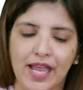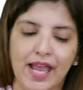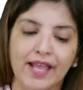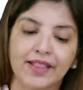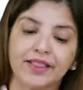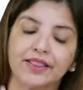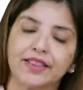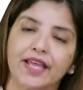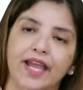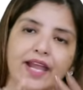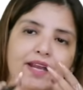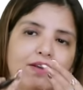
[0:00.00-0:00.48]

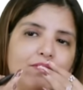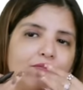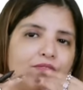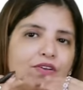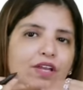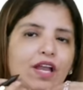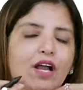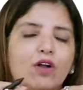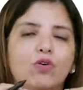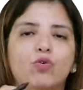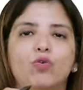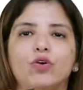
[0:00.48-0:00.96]
and then
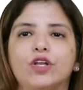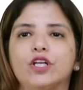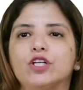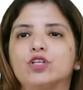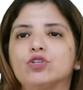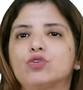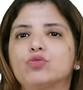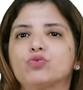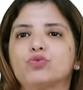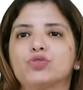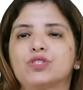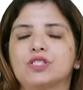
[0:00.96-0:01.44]
we are
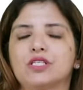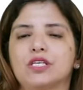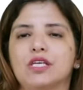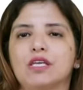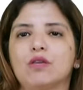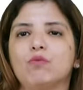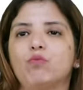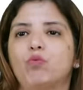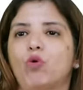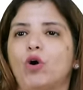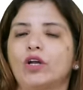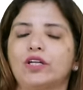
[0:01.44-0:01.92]
going to
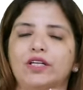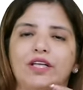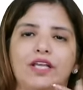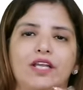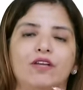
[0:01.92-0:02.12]
see what